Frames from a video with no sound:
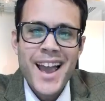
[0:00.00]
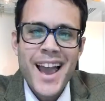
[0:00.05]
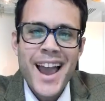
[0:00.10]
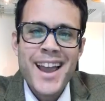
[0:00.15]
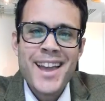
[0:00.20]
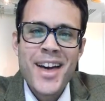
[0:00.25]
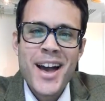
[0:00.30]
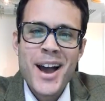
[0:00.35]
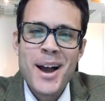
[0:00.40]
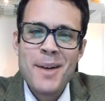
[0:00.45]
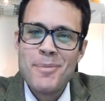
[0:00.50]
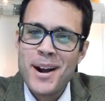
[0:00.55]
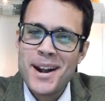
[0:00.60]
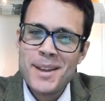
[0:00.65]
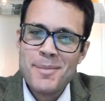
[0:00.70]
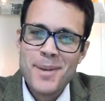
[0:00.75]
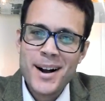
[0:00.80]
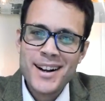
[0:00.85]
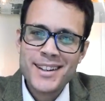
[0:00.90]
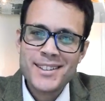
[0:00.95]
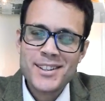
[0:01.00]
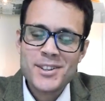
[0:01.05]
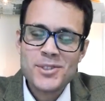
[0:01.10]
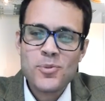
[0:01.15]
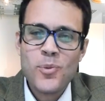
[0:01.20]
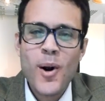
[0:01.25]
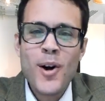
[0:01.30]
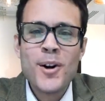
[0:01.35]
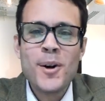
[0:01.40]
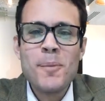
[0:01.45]
Hey there, Brainy Marketers.
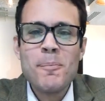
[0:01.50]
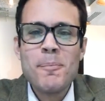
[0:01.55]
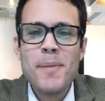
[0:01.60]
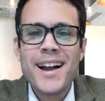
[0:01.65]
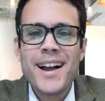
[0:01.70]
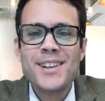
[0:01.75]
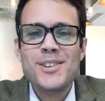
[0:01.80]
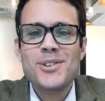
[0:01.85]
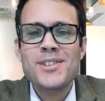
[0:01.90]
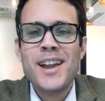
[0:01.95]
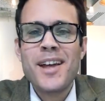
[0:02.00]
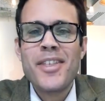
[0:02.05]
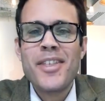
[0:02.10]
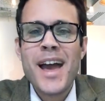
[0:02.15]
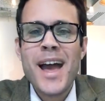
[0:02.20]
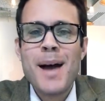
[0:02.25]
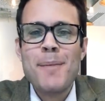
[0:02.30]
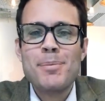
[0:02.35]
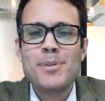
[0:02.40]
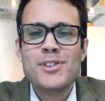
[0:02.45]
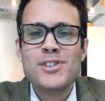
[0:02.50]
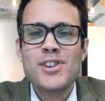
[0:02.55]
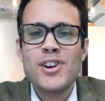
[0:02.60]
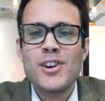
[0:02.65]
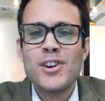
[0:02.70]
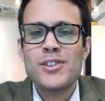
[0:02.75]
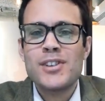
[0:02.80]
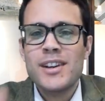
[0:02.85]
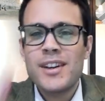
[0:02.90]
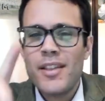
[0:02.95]
Welcome back to another
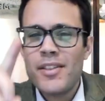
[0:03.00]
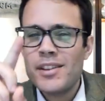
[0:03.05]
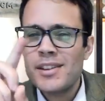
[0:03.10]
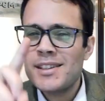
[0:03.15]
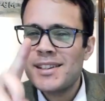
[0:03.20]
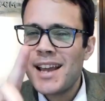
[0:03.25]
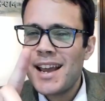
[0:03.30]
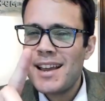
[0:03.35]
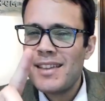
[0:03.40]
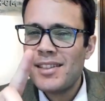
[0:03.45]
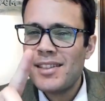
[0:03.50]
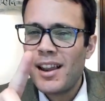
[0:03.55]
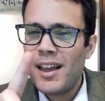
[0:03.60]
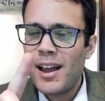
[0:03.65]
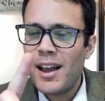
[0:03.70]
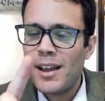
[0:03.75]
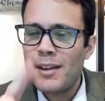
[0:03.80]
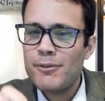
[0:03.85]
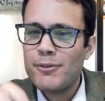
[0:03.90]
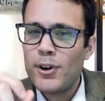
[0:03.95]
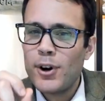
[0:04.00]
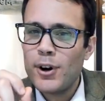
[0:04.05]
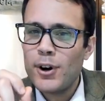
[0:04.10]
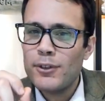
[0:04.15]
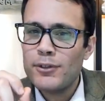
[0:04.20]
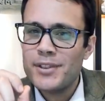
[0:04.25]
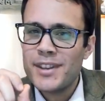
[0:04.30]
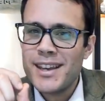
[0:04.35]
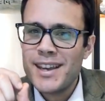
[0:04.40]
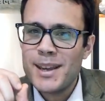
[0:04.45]
episode, another day in the life
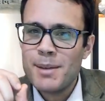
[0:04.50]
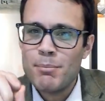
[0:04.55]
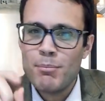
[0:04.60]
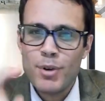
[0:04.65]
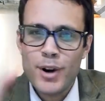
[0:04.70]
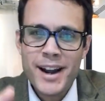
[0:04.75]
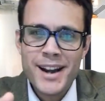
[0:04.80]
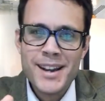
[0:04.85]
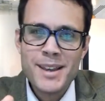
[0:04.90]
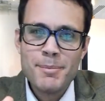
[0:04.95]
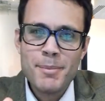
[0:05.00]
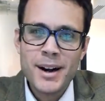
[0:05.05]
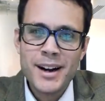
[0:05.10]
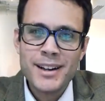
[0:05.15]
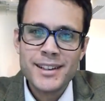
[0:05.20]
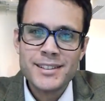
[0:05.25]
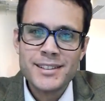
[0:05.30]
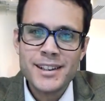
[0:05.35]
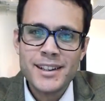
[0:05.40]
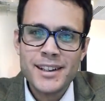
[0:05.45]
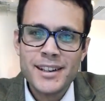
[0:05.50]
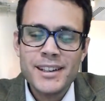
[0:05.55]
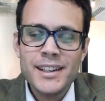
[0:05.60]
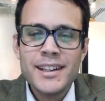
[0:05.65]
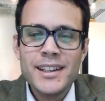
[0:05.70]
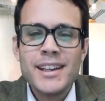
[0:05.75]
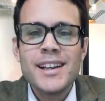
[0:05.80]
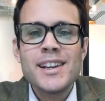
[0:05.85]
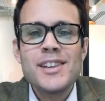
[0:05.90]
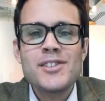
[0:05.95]
of the Brainy Marketer.
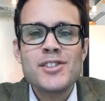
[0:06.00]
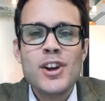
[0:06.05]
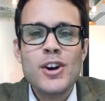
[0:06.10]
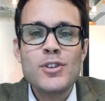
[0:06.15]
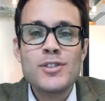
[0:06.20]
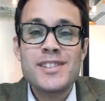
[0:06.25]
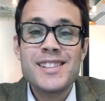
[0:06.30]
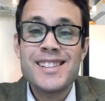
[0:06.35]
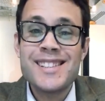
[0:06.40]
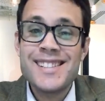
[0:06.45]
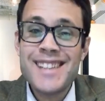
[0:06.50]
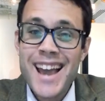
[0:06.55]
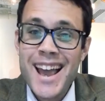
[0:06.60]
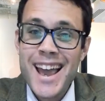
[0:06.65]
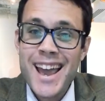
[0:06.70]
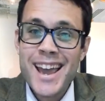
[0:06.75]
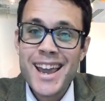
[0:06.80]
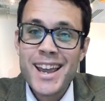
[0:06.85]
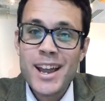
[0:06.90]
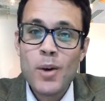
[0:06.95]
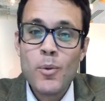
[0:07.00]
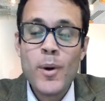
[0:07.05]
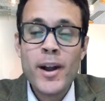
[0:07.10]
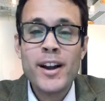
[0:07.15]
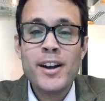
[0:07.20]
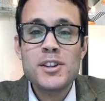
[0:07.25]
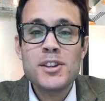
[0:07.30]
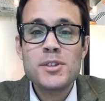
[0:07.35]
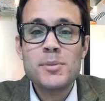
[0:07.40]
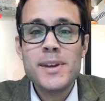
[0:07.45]
So today we're
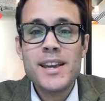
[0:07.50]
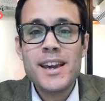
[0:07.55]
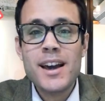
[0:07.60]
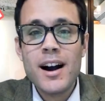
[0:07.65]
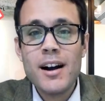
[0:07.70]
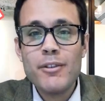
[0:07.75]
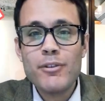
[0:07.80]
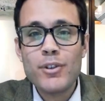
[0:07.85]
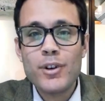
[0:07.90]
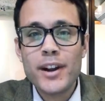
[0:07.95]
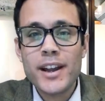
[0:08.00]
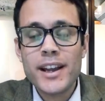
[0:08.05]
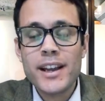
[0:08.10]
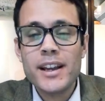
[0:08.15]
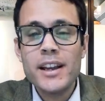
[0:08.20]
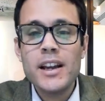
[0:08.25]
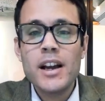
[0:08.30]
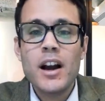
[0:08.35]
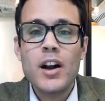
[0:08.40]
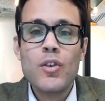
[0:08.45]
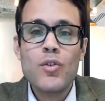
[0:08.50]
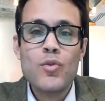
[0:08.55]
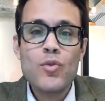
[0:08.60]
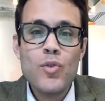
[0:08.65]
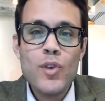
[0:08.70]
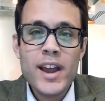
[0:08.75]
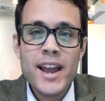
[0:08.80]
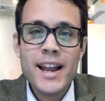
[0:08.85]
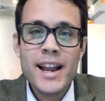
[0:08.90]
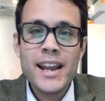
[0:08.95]
going to be covering a
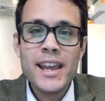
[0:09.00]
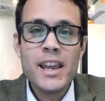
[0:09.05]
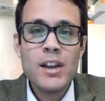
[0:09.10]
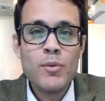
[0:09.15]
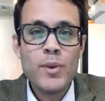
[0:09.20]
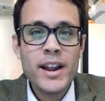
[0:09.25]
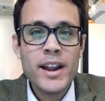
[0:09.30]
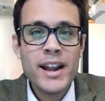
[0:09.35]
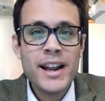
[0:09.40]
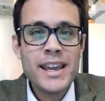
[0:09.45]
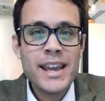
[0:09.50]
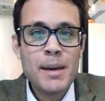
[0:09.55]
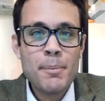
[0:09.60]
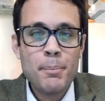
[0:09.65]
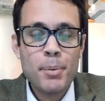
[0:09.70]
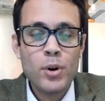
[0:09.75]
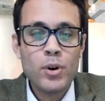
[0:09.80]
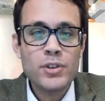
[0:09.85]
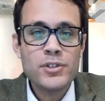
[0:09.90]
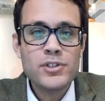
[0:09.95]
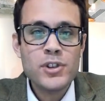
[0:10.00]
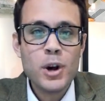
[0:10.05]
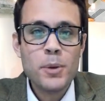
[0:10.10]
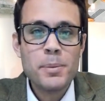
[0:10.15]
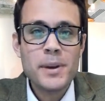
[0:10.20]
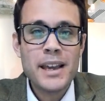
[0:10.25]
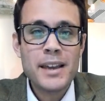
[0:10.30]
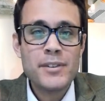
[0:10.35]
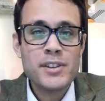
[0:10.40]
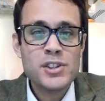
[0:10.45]
really important
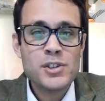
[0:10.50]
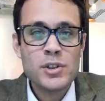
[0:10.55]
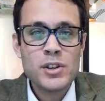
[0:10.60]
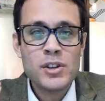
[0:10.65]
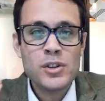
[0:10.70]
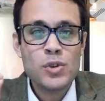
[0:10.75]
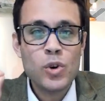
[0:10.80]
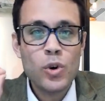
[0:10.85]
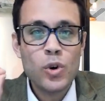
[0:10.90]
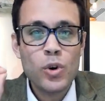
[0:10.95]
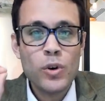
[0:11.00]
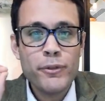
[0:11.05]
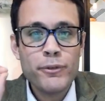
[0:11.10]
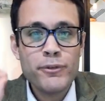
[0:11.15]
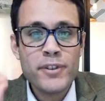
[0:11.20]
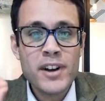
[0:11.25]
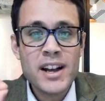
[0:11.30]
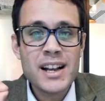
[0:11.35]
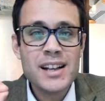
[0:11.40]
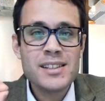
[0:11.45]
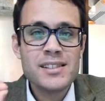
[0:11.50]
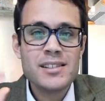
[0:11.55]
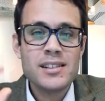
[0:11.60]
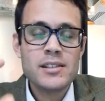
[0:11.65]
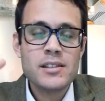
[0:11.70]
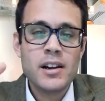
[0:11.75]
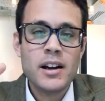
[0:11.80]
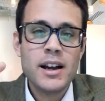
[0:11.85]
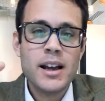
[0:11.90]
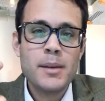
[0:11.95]
topic. If it's your first
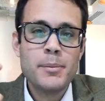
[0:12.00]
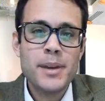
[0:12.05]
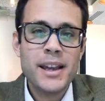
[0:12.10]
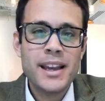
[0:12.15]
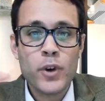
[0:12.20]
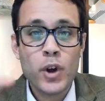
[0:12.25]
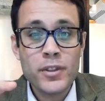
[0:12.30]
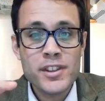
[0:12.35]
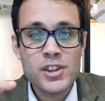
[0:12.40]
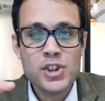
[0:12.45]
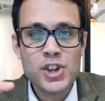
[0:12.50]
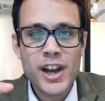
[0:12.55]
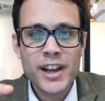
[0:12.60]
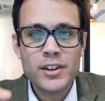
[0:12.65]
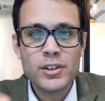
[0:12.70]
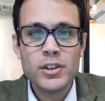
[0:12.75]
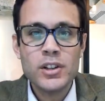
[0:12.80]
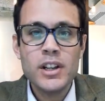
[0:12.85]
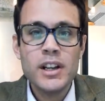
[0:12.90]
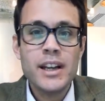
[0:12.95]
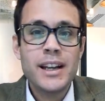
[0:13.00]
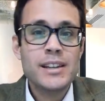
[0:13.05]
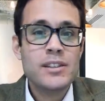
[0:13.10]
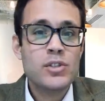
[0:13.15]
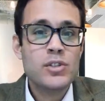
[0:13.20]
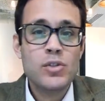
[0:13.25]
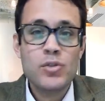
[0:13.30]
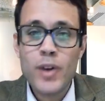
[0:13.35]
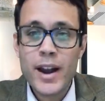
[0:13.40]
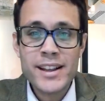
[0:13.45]
time on this channel, it's
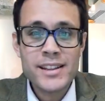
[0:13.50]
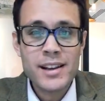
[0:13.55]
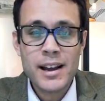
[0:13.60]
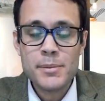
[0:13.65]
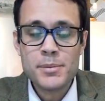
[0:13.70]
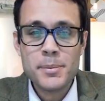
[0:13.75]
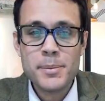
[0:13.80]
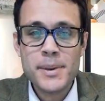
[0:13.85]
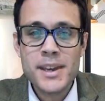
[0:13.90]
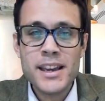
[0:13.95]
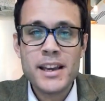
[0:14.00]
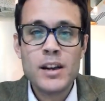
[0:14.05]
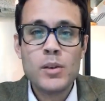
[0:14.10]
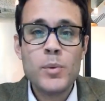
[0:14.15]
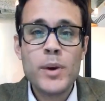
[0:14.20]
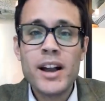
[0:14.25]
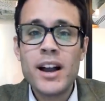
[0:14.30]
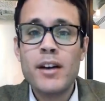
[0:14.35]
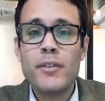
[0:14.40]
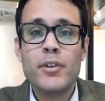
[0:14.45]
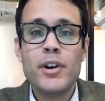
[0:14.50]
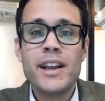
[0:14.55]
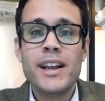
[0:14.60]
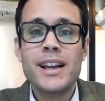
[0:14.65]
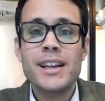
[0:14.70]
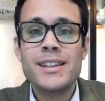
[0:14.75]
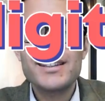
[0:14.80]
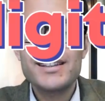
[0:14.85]
a great time to be here. We're covering